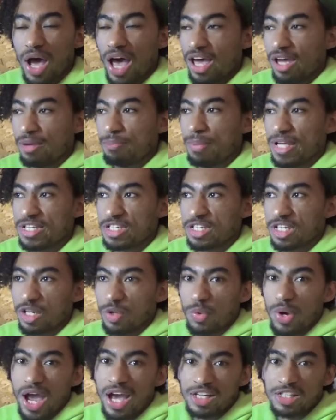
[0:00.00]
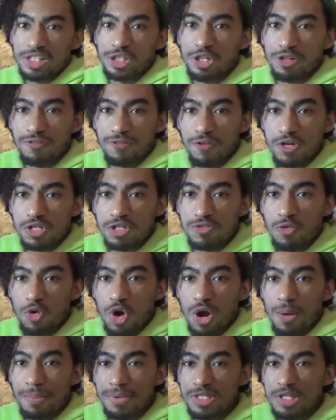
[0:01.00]
I basically reacted to the first
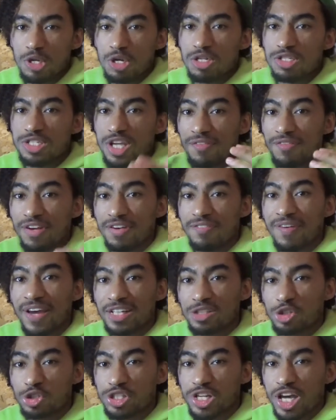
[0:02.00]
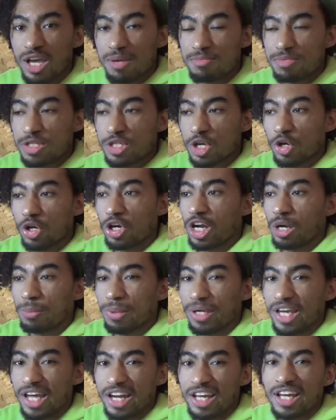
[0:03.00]
four episodes of Adventure Time, so you're going to
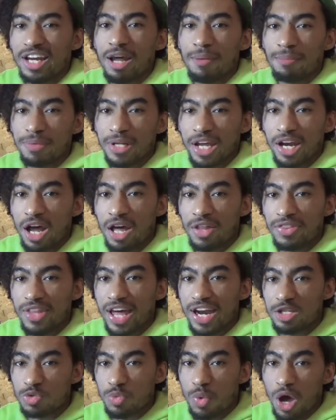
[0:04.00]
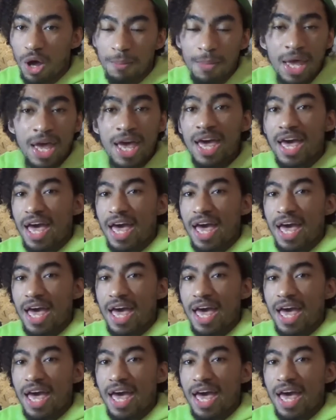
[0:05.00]
be getting an update on that as well.